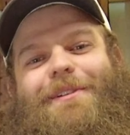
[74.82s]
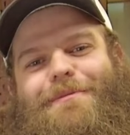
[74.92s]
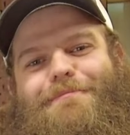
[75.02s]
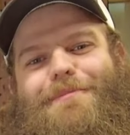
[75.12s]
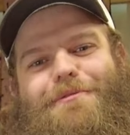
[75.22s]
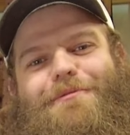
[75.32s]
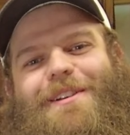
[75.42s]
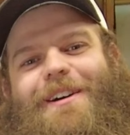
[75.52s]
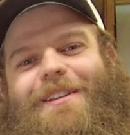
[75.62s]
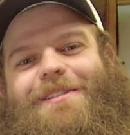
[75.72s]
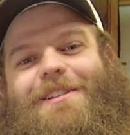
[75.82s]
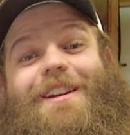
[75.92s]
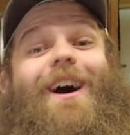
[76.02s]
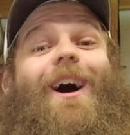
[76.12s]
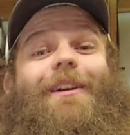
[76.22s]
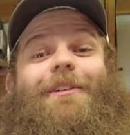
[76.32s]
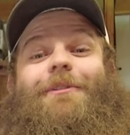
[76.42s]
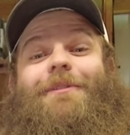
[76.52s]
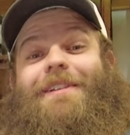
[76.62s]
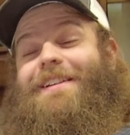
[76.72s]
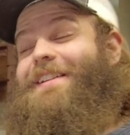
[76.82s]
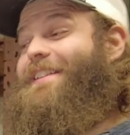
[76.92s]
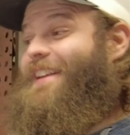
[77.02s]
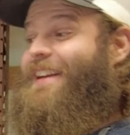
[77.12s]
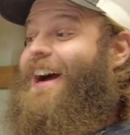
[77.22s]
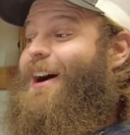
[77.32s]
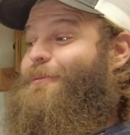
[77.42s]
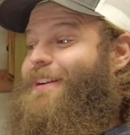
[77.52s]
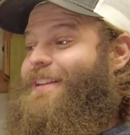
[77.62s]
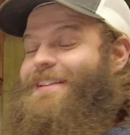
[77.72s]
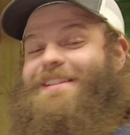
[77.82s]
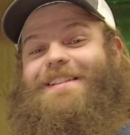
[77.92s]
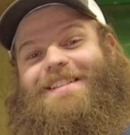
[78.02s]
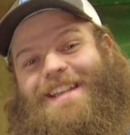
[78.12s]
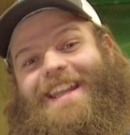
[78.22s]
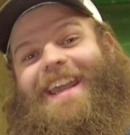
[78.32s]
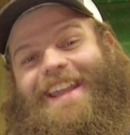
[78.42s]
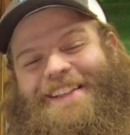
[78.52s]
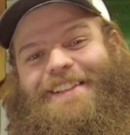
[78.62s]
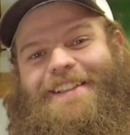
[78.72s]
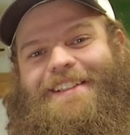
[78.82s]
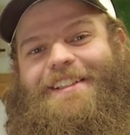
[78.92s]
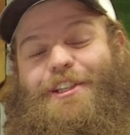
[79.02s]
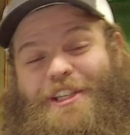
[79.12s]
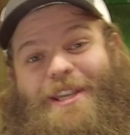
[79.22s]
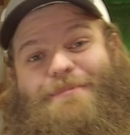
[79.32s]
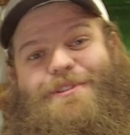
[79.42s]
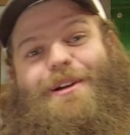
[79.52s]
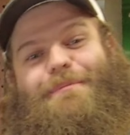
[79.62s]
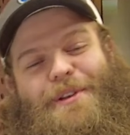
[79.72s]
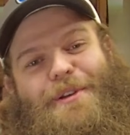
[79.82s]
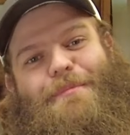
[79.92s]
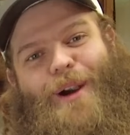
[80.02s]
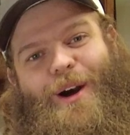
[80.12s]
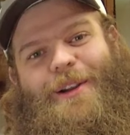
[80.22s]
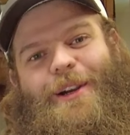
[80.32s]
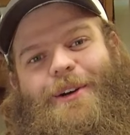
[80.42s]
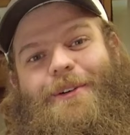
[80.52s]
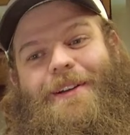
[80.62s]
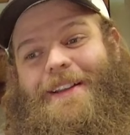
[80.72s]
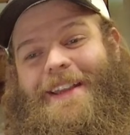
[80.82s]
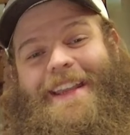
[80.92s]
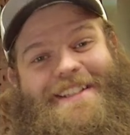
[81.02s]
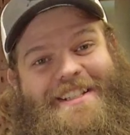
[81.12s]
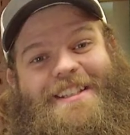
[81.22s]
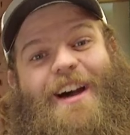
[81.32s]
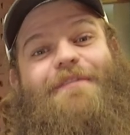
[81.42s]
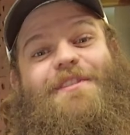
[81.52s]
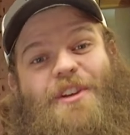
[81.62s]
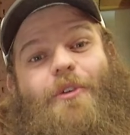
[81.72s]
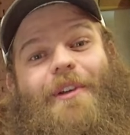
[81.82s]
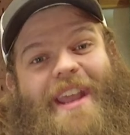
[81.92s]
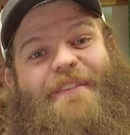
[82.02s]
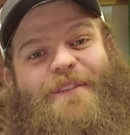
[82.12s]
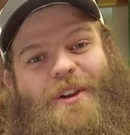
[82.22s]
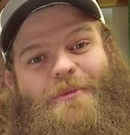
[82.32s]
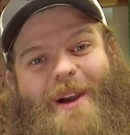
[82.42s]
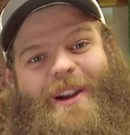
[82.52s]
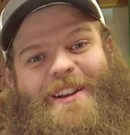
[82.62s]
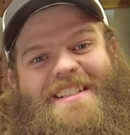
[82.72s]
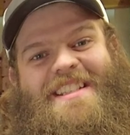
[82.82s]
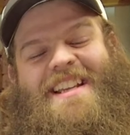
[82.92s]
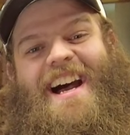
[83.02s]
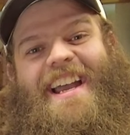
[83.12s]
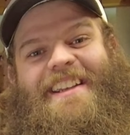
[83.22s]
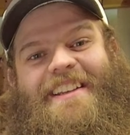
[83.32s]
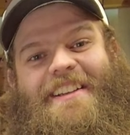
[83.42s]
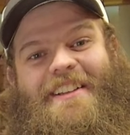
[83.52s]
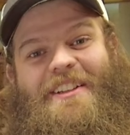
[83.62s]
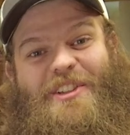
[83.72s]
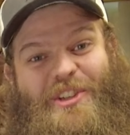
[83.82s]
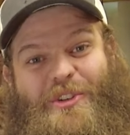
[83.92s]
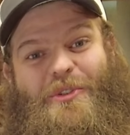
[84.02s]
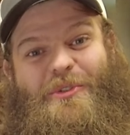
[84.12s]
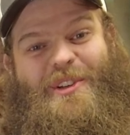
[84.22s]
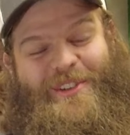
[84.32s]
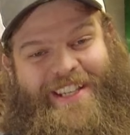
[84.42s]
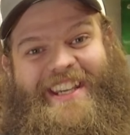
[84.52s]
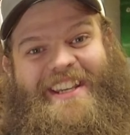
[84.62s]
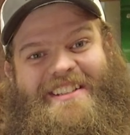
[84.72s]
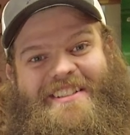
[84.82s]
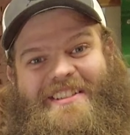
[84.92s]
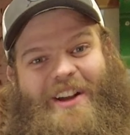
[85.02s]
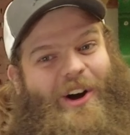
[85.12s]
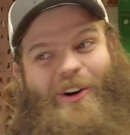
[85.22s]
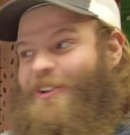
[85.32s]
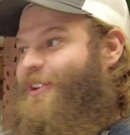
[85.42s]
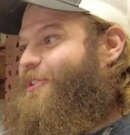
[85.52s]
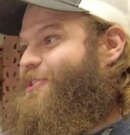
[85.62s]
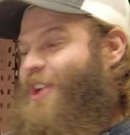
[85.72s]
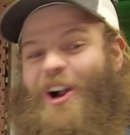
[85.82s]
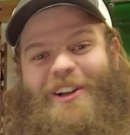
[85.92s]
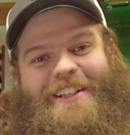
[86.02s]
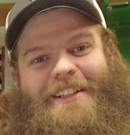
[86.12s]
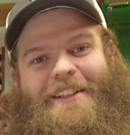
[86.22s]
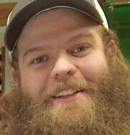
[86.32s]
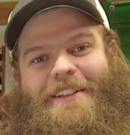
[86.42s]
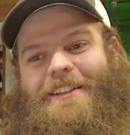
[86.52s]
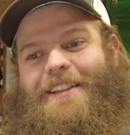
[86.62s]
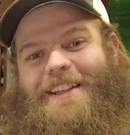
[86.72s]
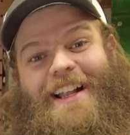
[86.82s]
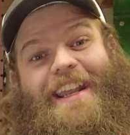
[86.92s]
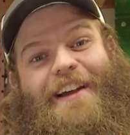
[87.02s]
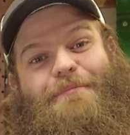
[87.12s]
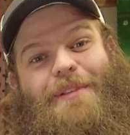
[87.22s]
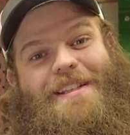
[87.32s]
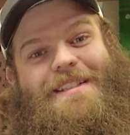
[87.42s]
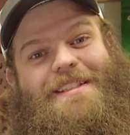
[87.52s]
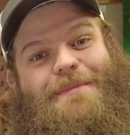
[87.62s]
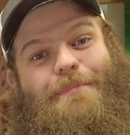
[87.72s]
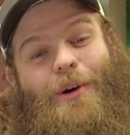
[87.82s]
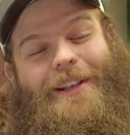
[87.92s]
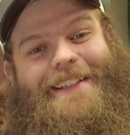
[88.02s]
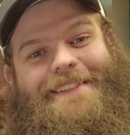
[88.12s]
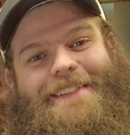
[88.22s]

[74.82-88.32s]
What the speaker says: Musology Auto. They got with us and said, hey, you keep jumping your Bronco and stuff's going everywhere inside. You, your kids, all your junk, you got to have places to put it.